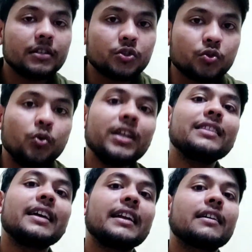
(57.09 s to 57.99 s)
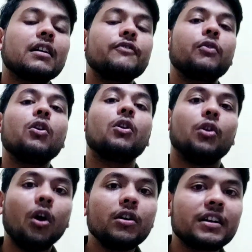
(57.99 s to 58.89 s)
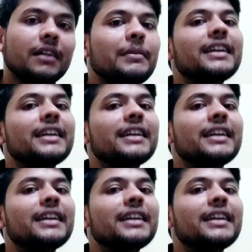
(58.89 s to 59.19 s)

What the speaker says: storing the aircraft for long term,